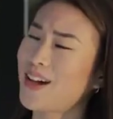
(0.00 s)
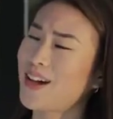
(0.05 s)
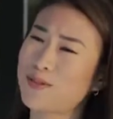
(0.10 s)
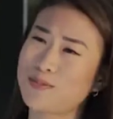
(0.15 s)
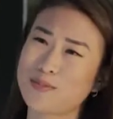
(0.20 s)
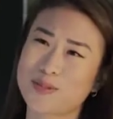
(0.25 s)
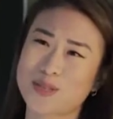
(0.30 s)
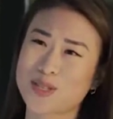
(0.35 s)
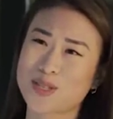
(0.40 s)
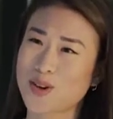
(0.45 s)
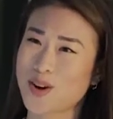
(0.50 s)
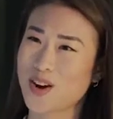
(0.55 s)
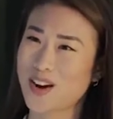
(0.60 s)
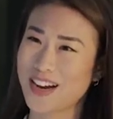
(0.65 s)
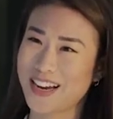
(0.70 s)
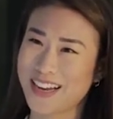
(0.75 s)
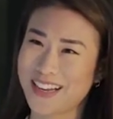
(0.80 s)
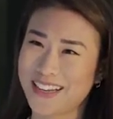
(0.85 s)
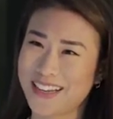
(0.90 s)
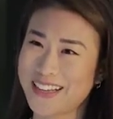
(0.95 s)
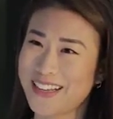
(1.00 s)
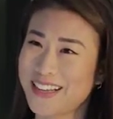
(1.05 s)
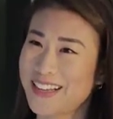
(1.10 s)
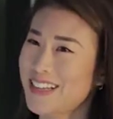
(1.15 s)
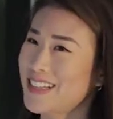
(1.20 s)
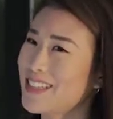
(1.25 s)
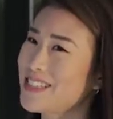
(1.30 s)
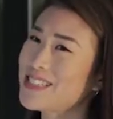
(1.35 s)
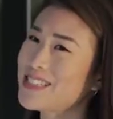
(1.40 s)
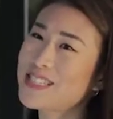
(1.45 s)
I'm sorry.
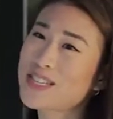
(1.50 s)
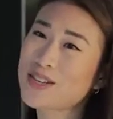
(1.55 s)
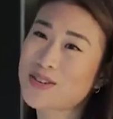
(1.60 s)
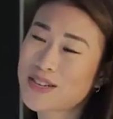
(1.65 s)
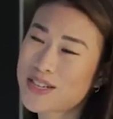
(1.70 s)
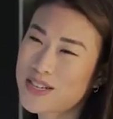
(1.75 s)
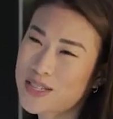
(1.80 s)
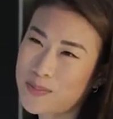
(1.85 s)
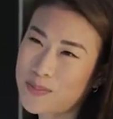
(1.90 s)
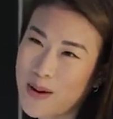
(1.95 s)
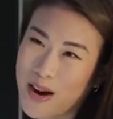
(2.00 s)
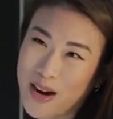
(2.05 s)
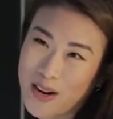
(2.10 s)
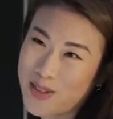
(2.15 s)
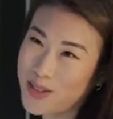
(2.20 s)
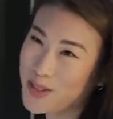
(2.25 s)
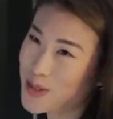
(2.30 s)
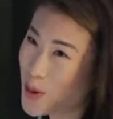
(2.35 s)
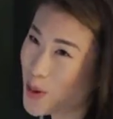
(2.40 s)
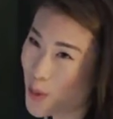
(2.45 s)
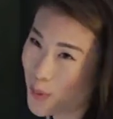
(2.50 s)
Serious buyers